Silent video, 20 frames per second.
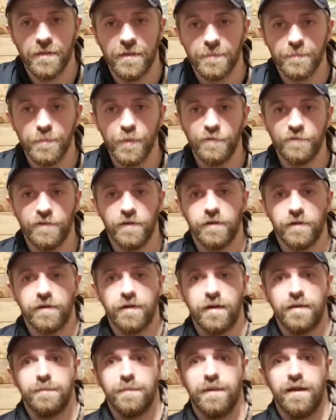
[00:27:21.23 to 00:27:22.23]
mover
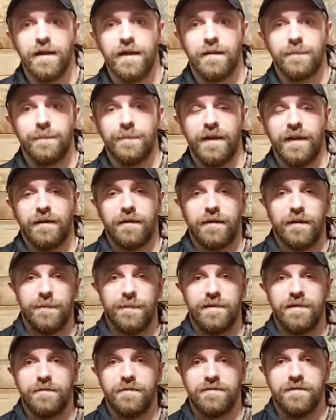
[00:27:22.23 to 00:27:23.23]
come pick it
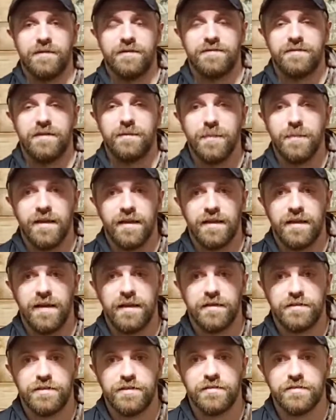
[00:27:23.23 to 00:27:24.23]
up and he was gonna send me a
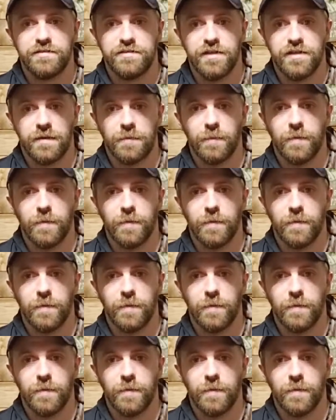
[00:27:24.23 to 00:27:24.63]
cashier's check.